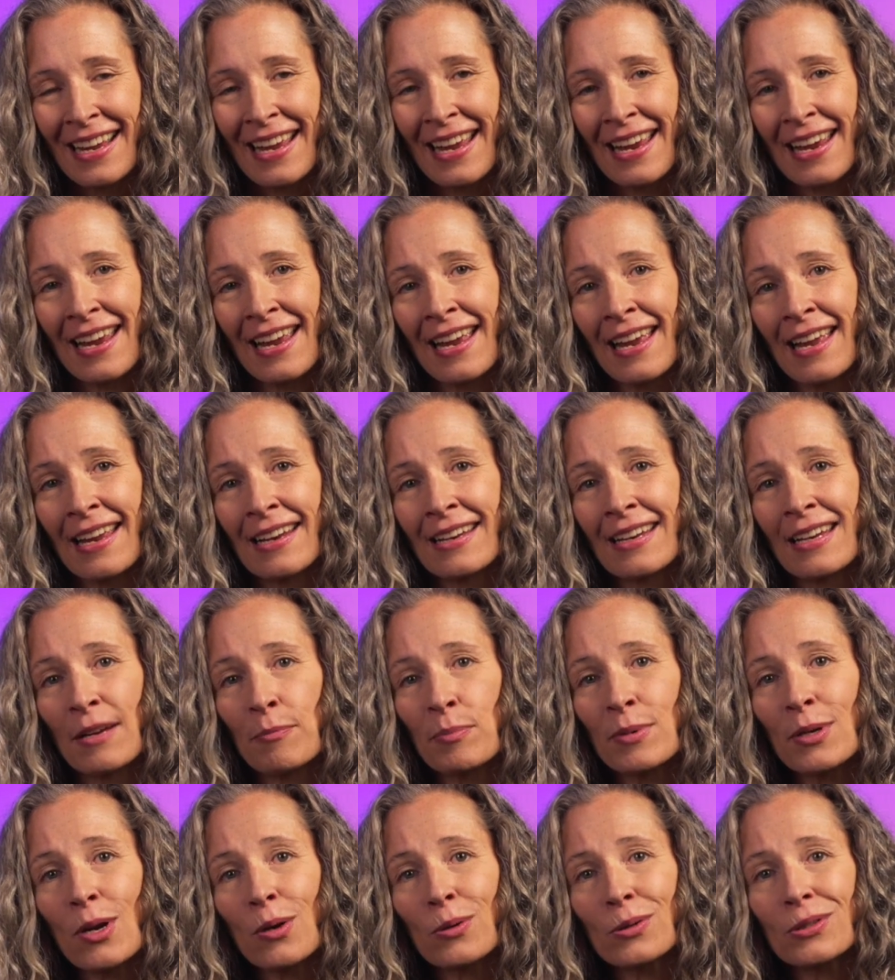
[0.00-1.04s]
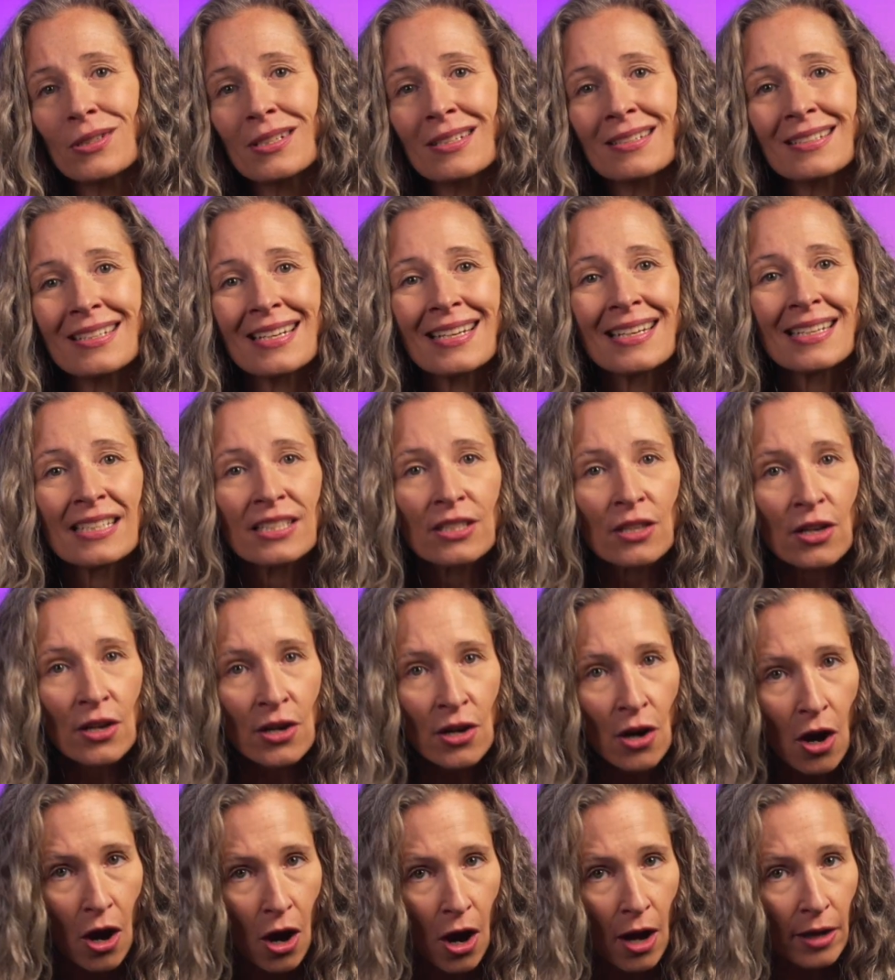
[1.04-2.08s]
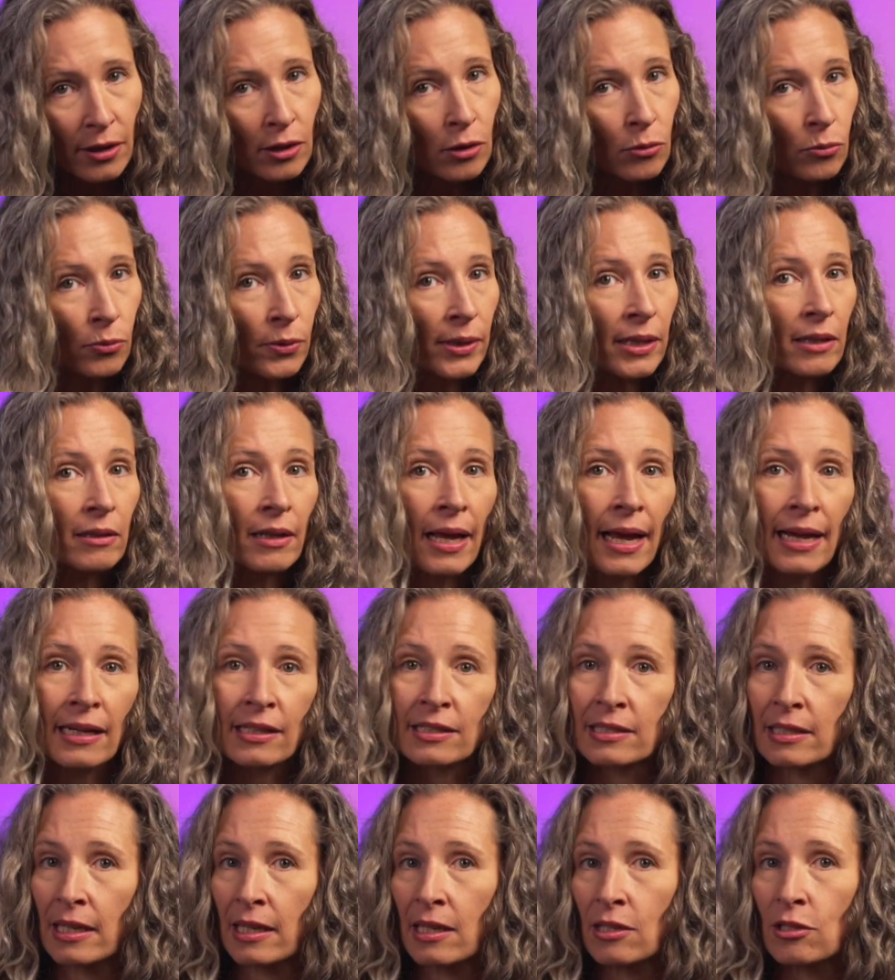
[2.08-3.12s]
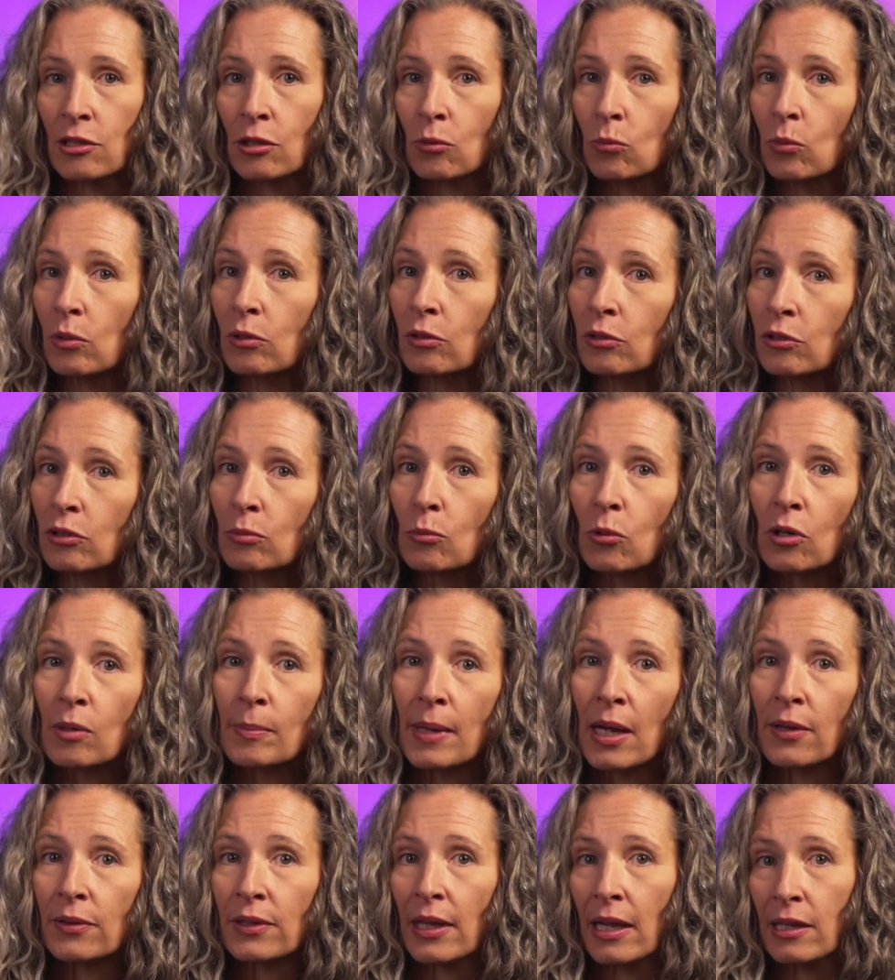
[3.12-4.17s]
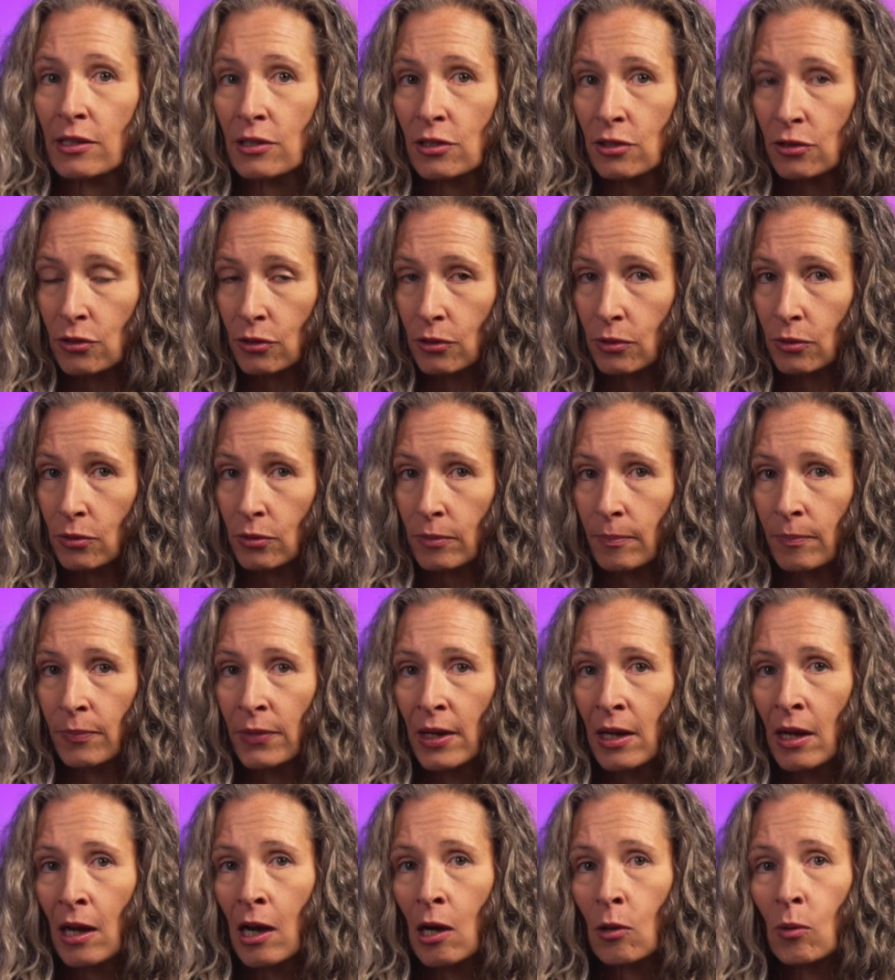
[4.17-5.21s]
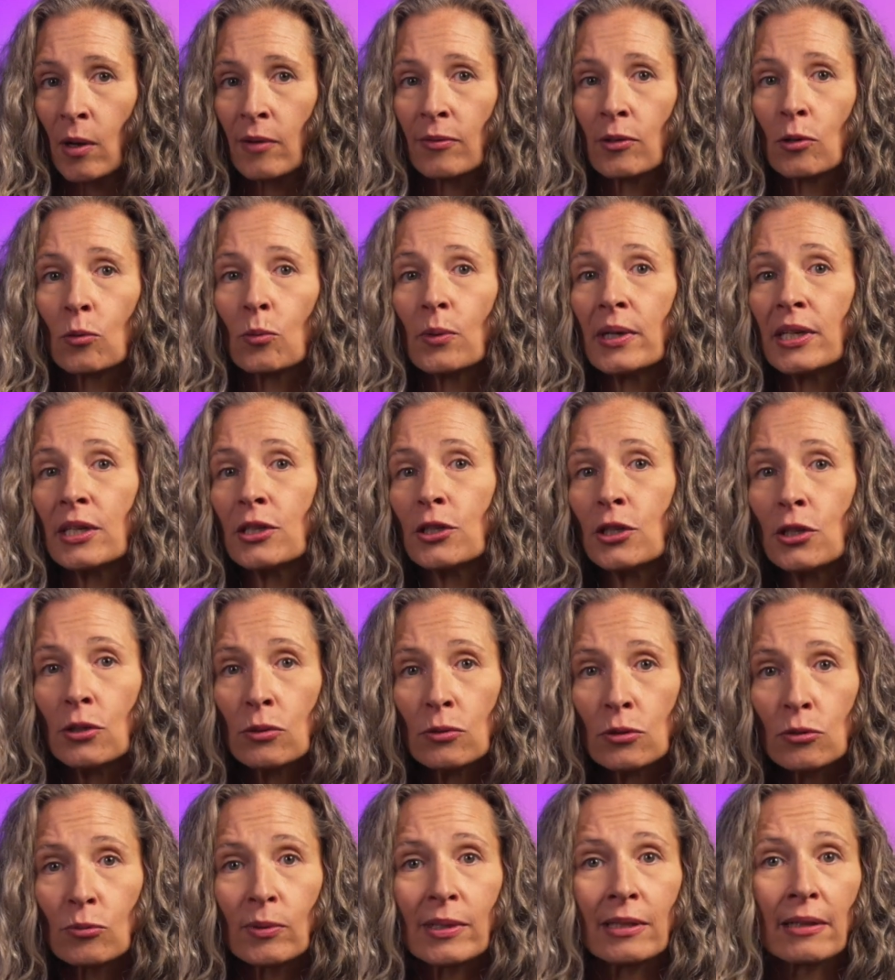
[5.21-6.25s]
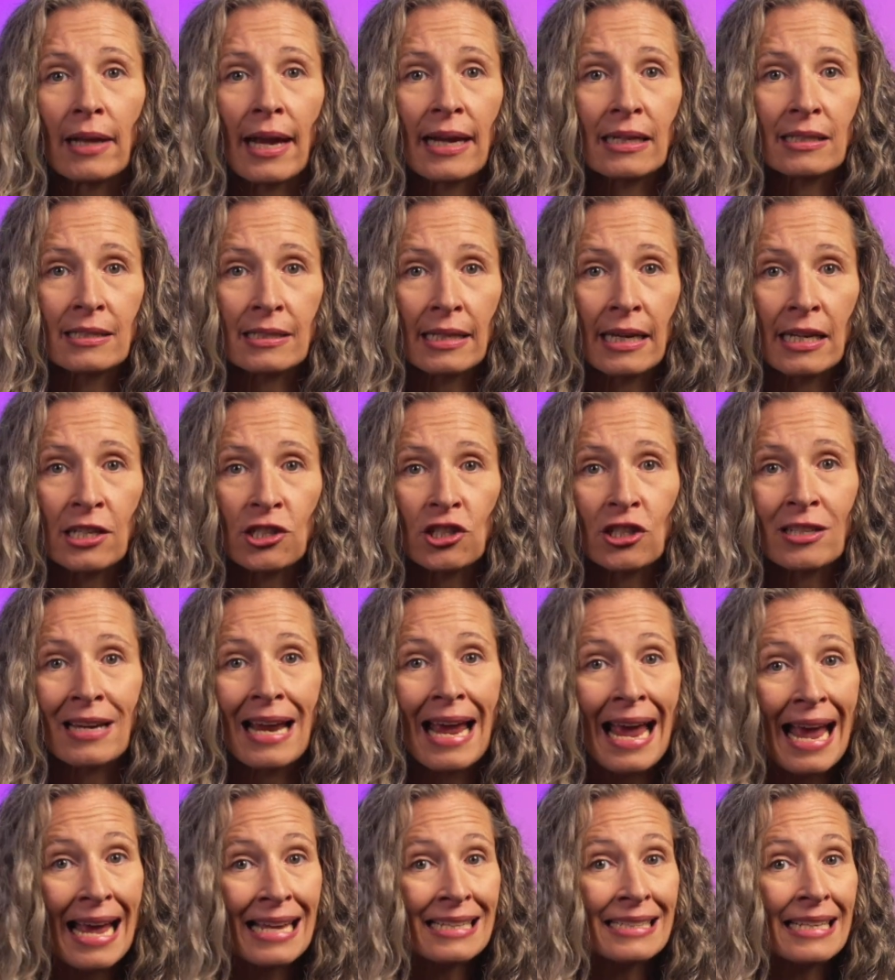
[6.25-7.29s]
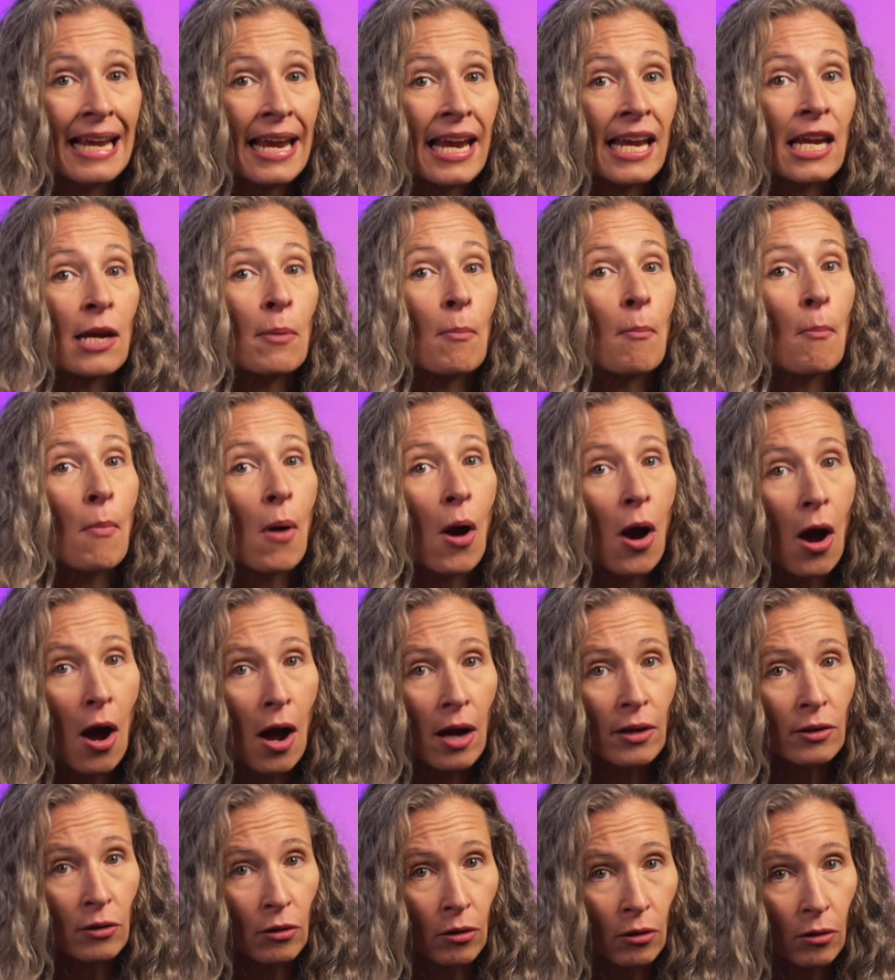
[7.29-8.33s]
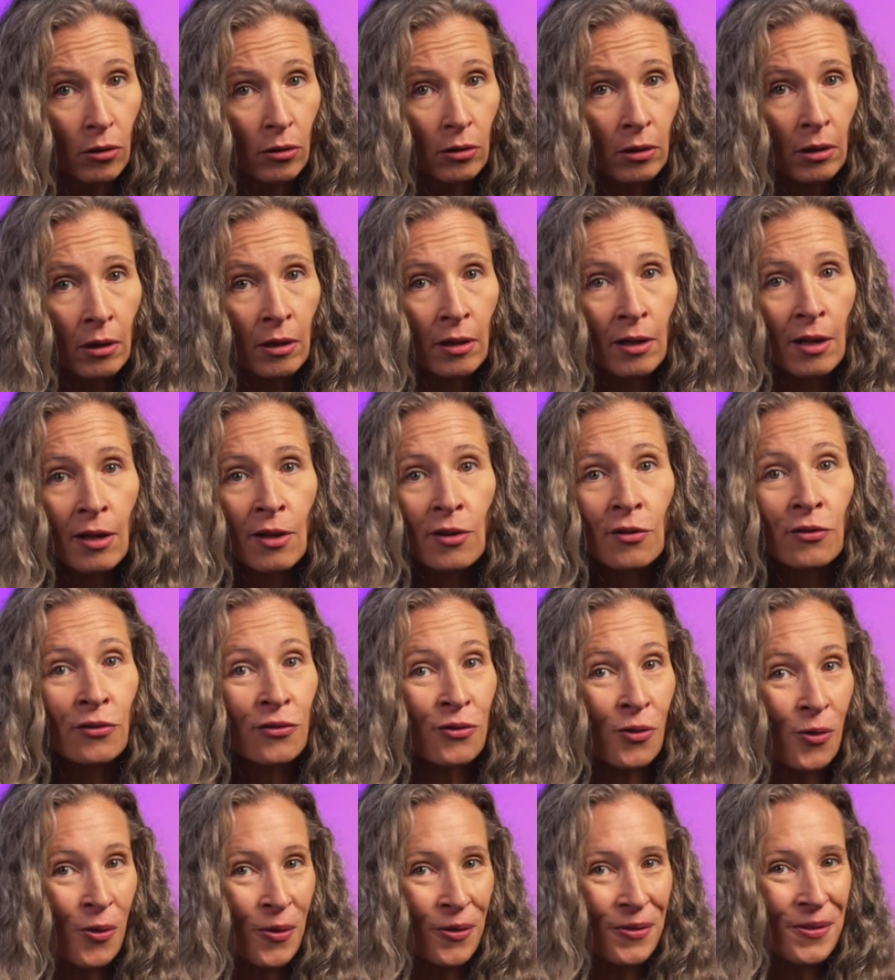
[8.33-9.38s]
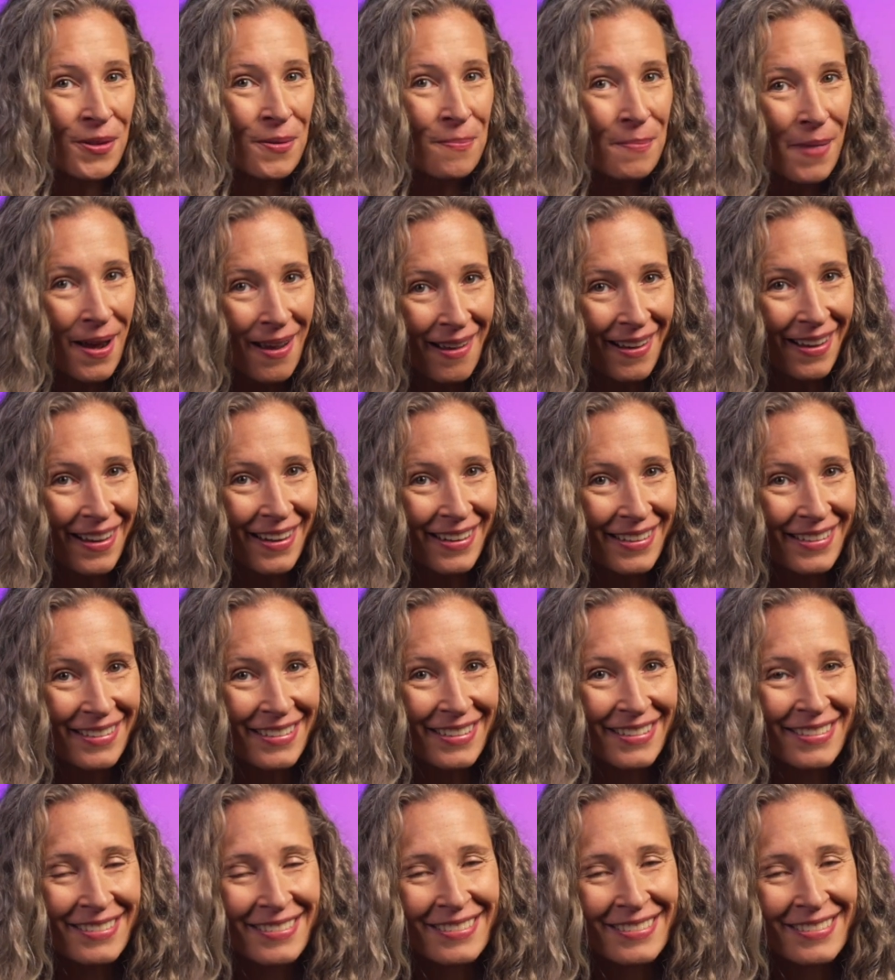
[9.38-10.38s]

And hypnosis is not relaxation. We'll learn more about that soon. However, we use relaxation as a model for the mind.